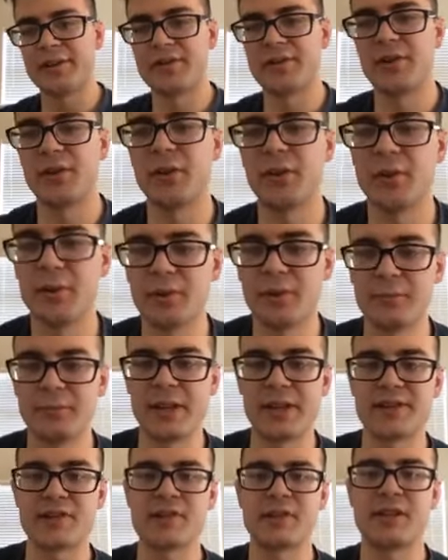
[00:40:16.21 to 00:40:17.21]
So
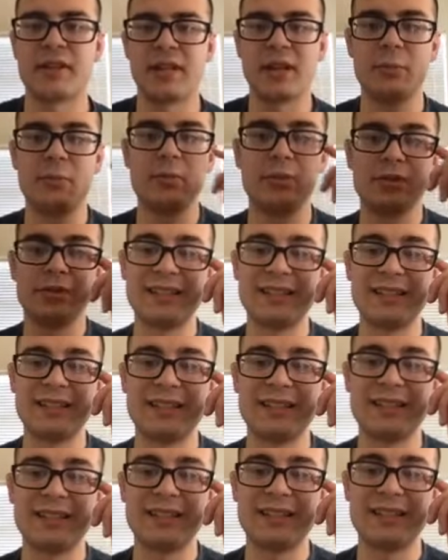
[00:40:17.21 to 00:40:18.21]
basically it will
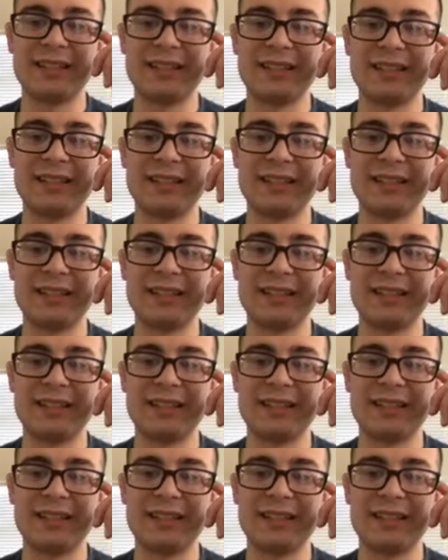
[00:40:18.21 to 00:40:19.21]
not let me get
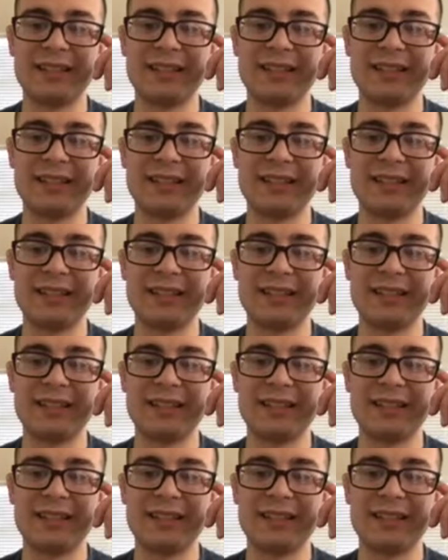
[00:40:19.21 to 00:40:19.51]
to any of